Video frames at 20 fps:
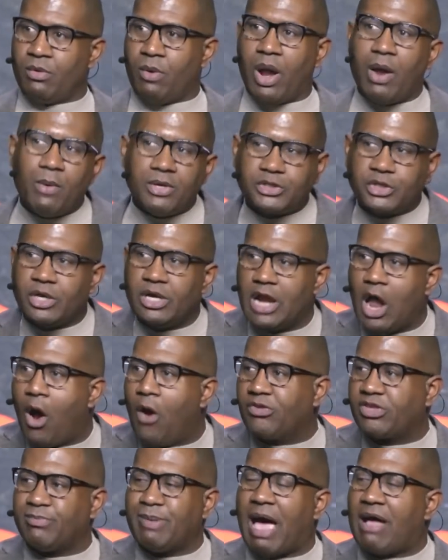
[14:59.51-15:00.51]
What I want you to
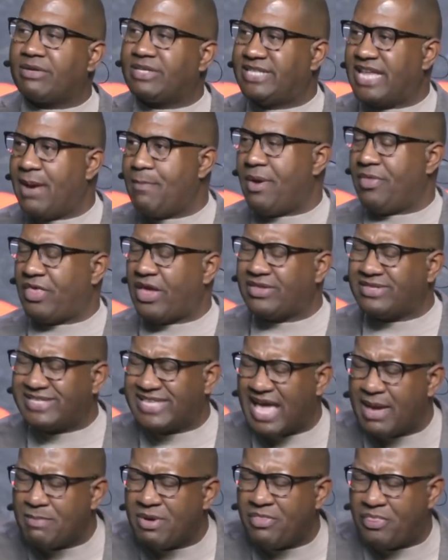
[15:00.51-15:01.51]
know is about Timothy.
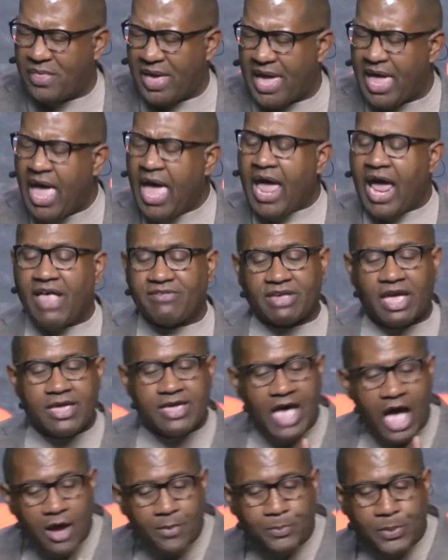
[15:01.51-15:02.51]
Timothy is a
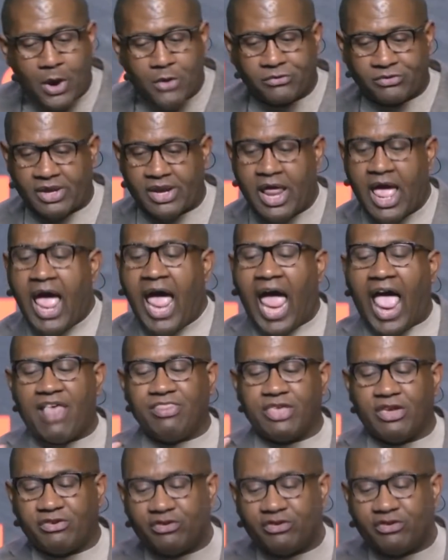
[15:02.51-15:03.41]
young person, and